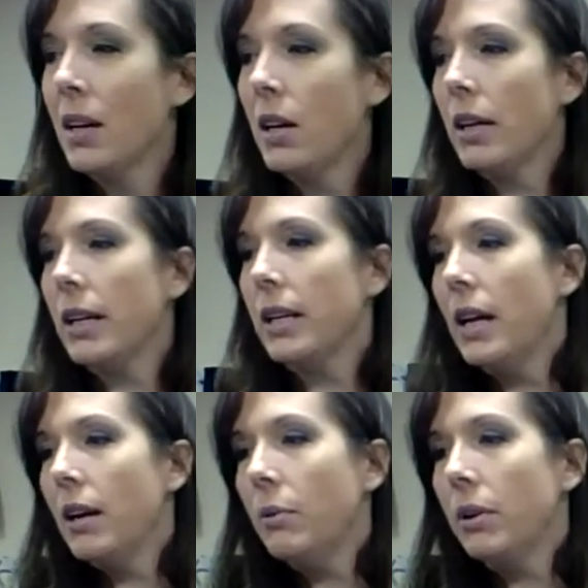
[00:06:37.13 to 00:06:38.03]
All right,
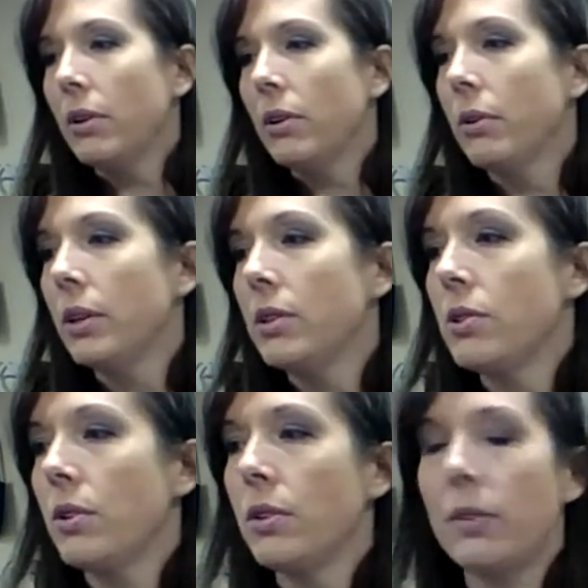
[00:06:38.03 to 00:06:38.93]
now we are going to
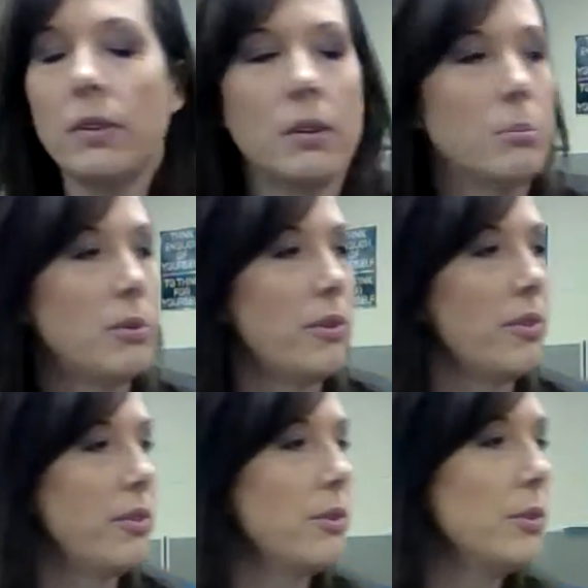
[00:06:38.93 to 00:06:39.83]
turn to number
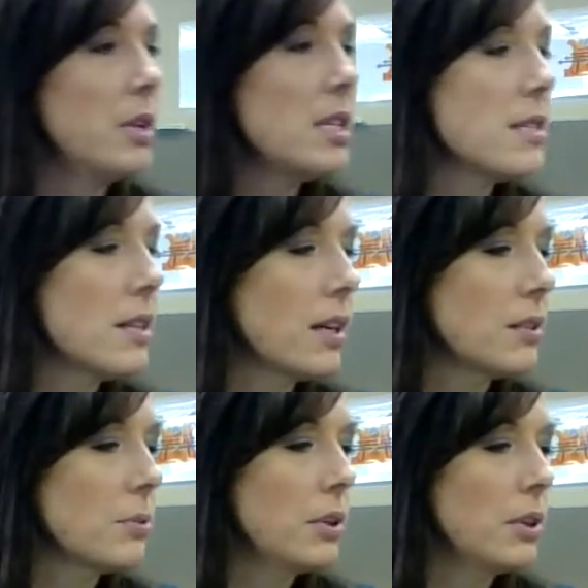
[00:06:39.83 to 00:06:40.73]

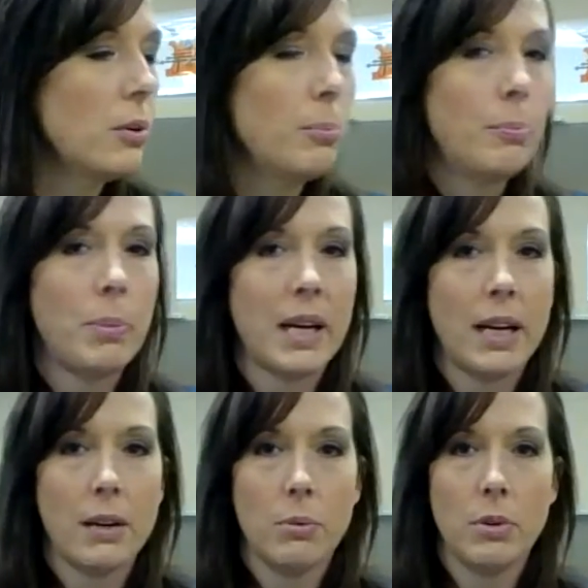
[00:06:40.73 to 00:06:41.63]
36. We're going to go
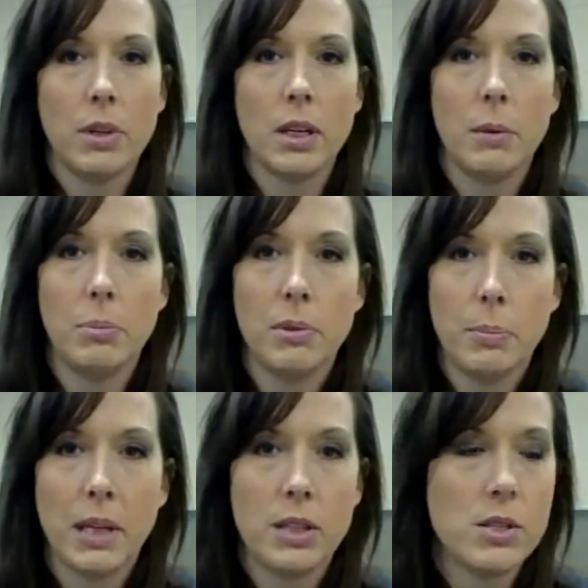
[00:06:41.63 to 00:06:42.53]
backward a couple
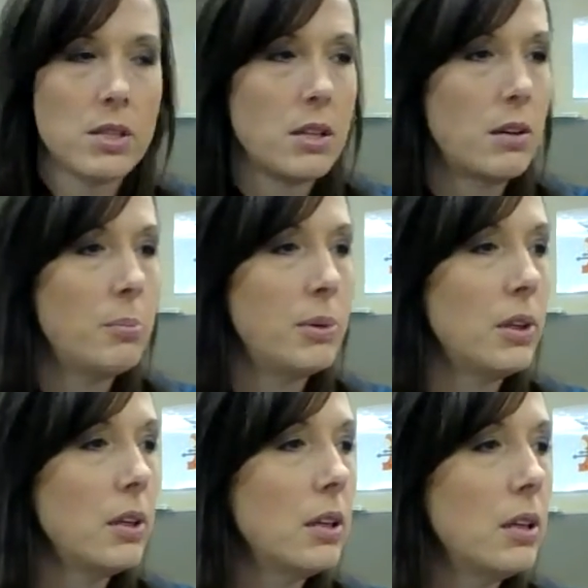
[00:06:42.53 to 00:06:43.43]
of pages in our
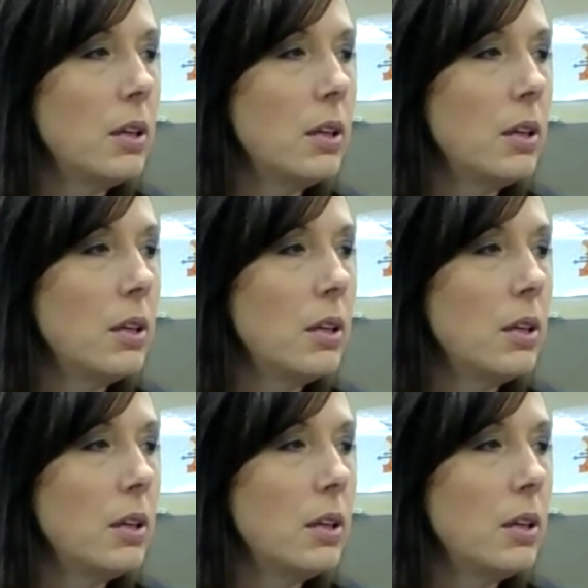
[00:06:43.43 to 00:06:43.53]
book.